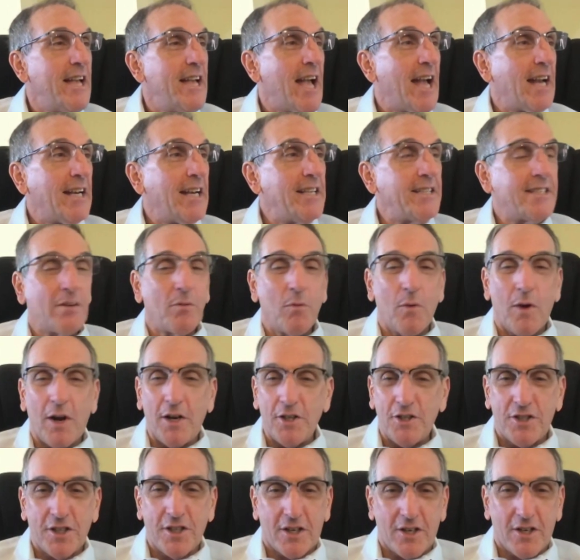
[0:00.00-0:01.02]
And he said,
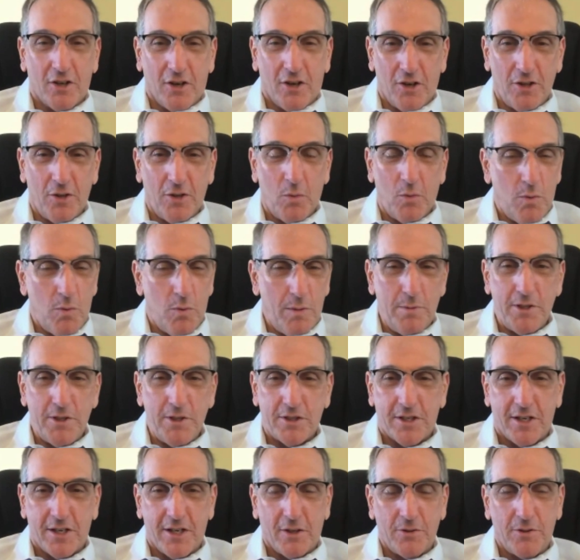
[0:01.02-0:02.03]
"Why don't you call the
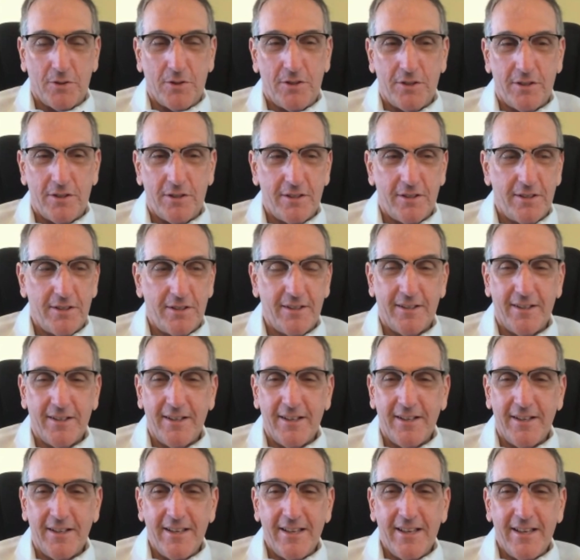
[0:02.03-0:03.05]
women's coach?"
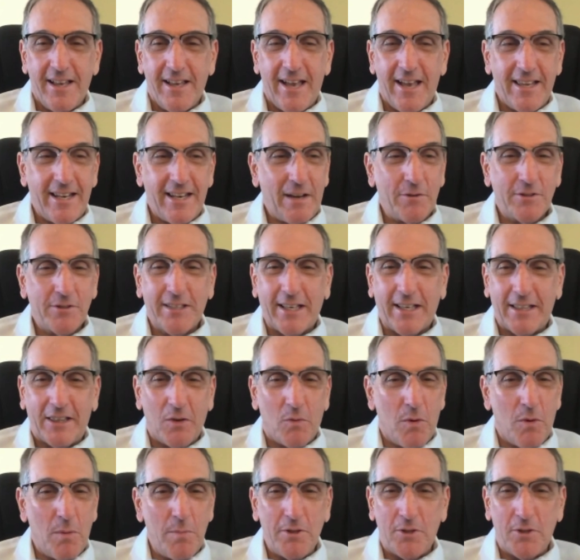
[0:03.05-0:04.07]
And I was like,
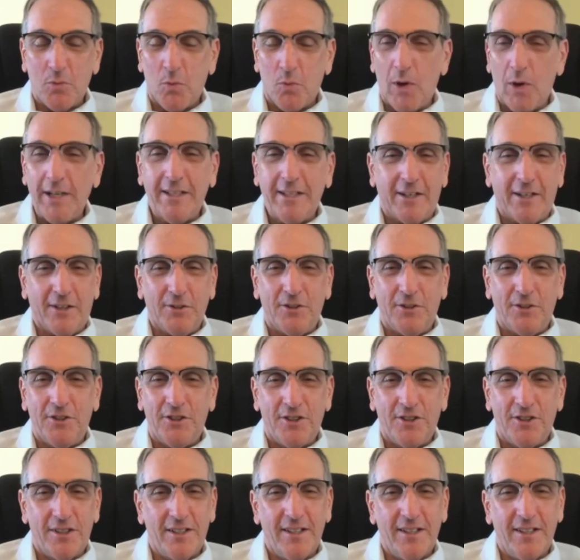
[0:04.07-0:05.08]
"The women's what
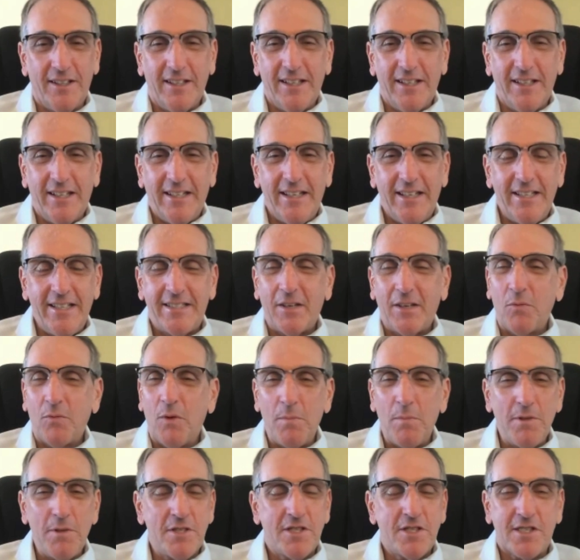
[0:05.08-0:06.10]
coach?" He said,
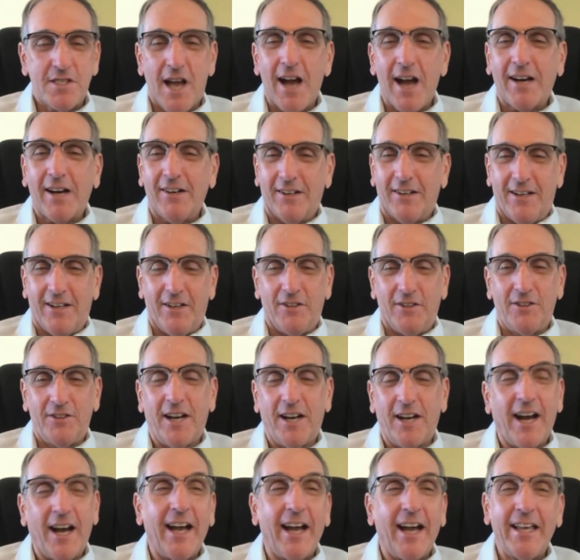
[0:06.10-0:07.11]
"Women's soccer coach."
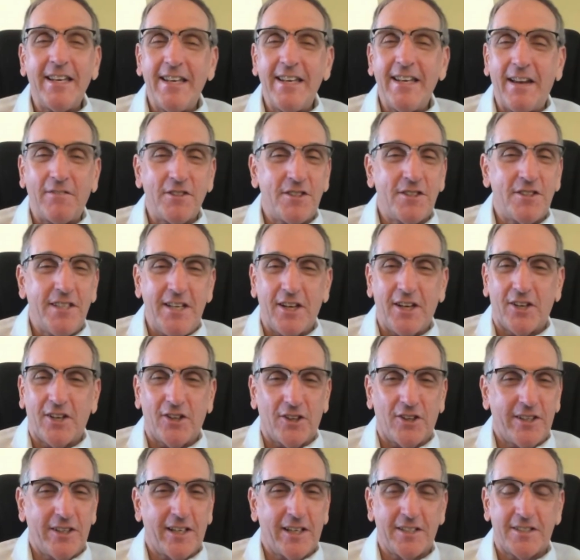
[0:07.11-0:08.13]
I had never seen a girl
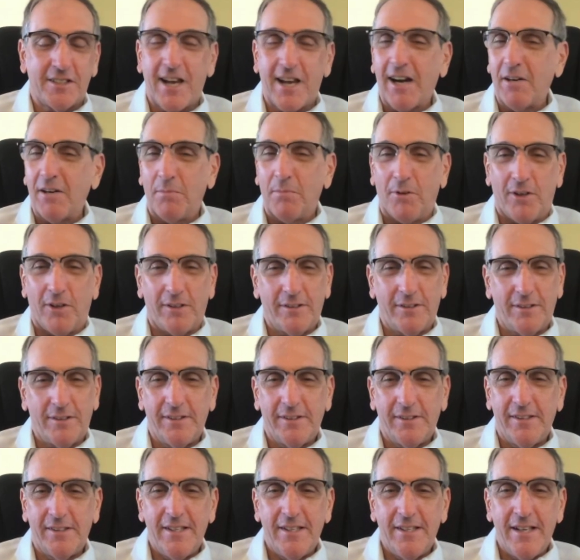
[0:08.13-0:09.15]
kick a soccer ball.
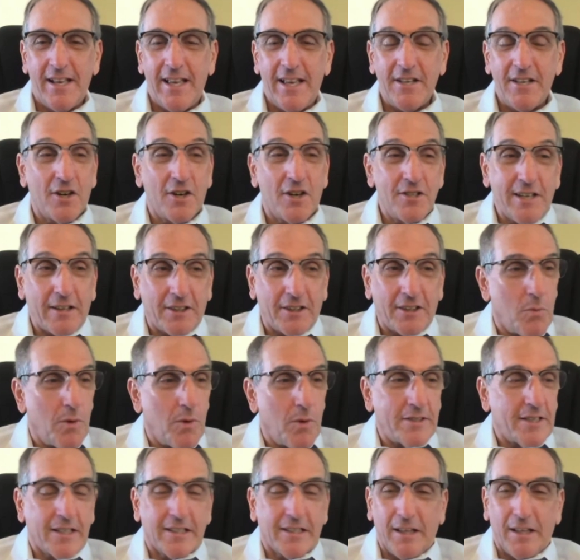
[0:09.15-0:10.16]
It turns out there was a
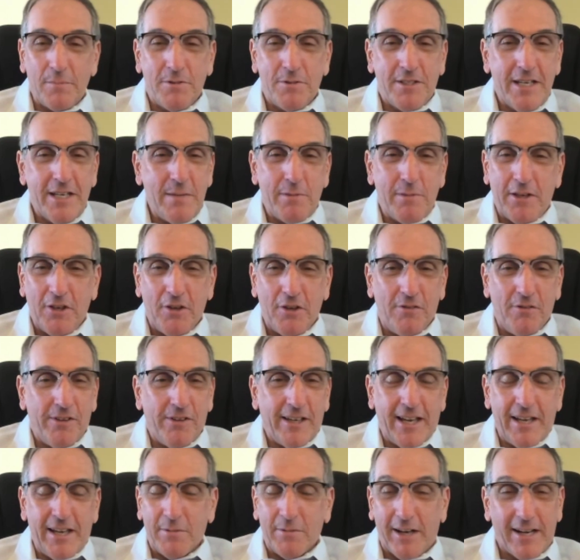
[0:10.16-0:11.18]
club team at UVA,
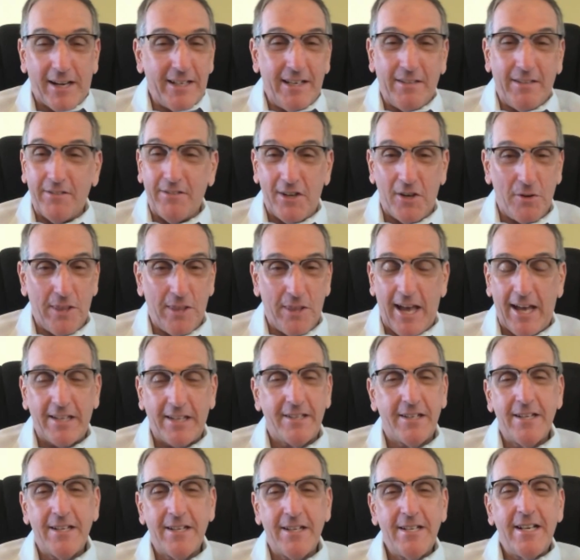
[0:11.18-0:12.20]
but I didn't even know that.
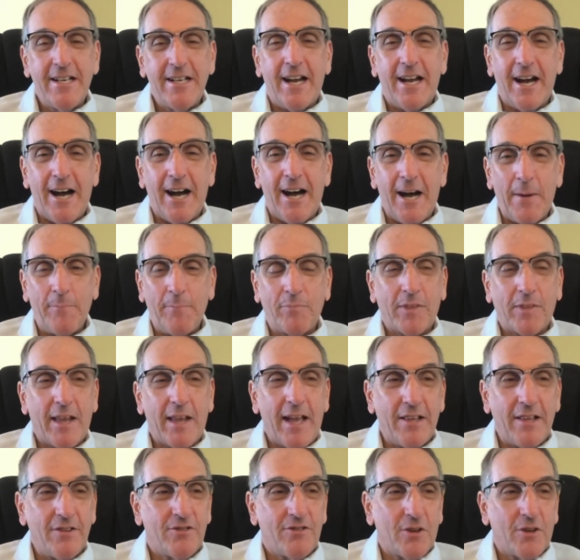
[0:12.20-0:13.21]

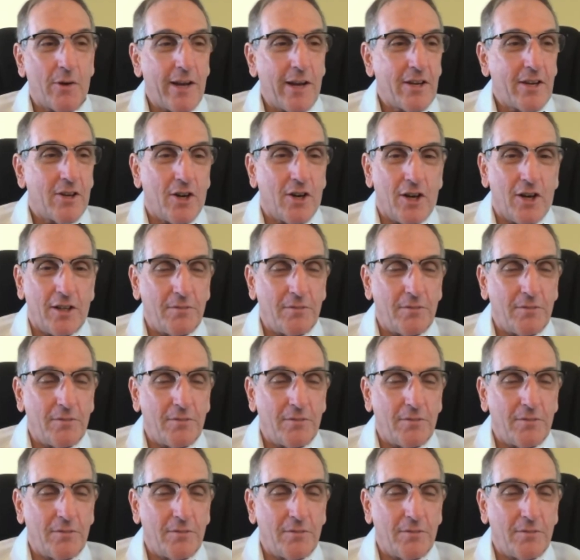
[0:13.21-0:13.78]
And so I called